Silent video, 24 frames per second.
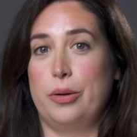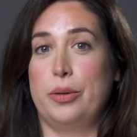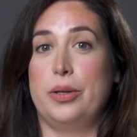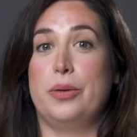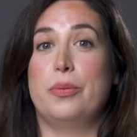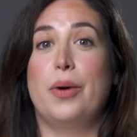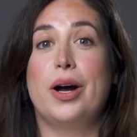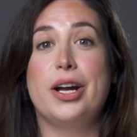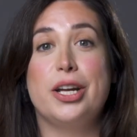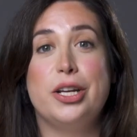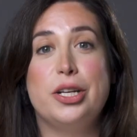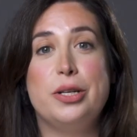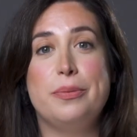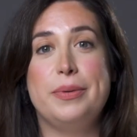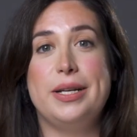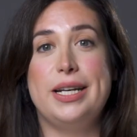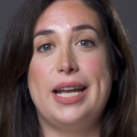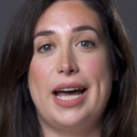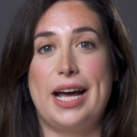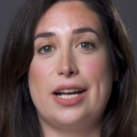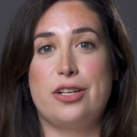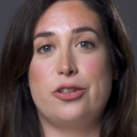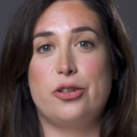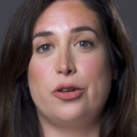We want you to be
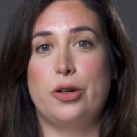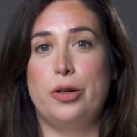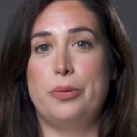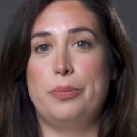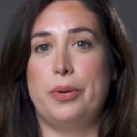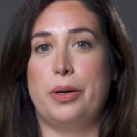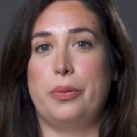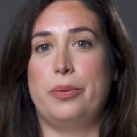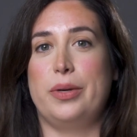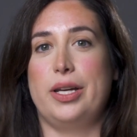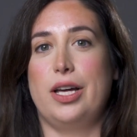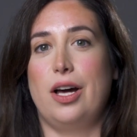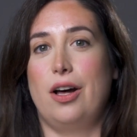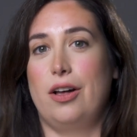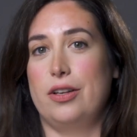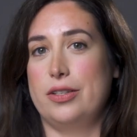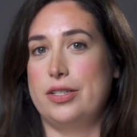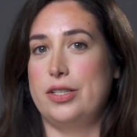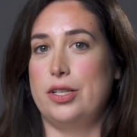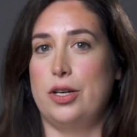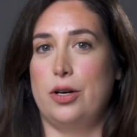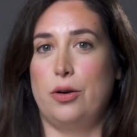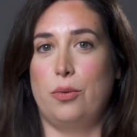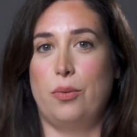natural, but we
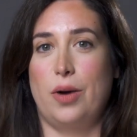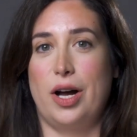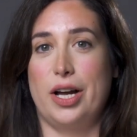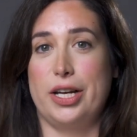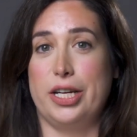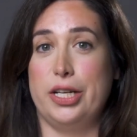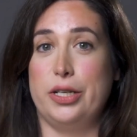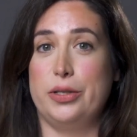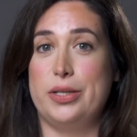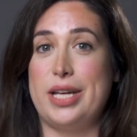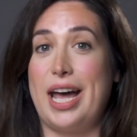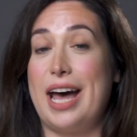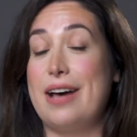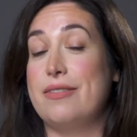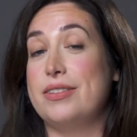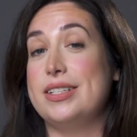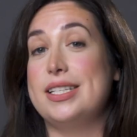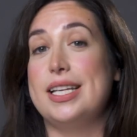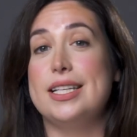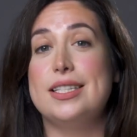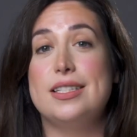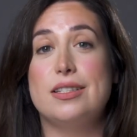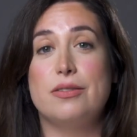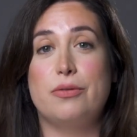also want you to have a
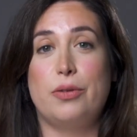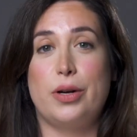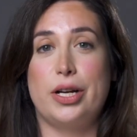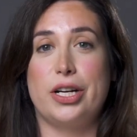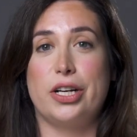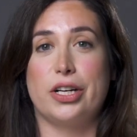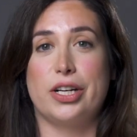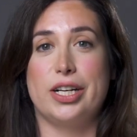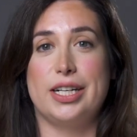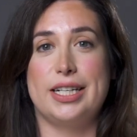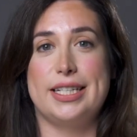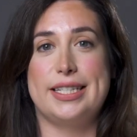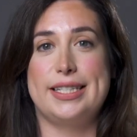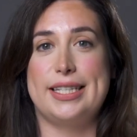sense of what you're gonna